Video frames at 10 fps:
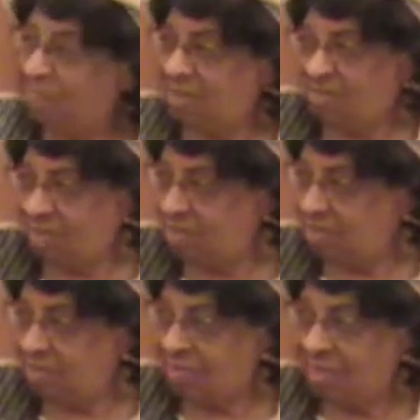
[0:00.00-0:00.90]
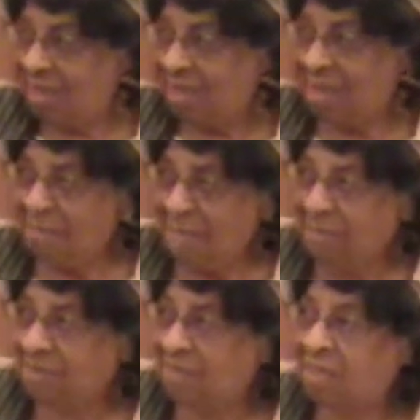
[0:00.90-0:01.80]
but Jesus, came out
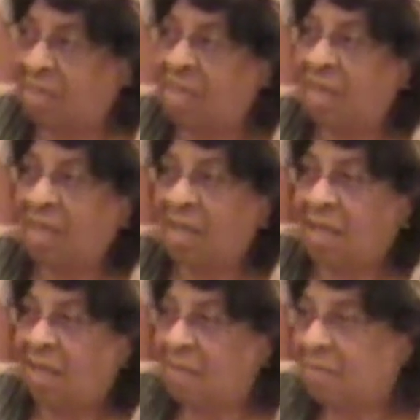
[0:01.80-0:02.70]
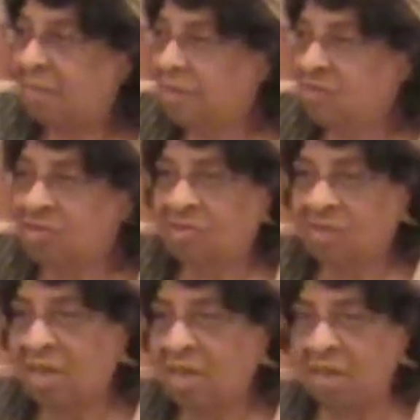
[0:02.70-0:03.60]
and said, Brother Schultz
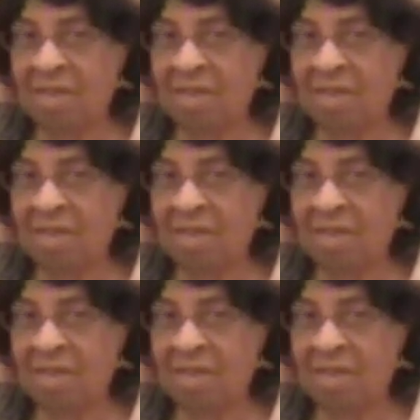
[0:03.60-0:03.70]
said,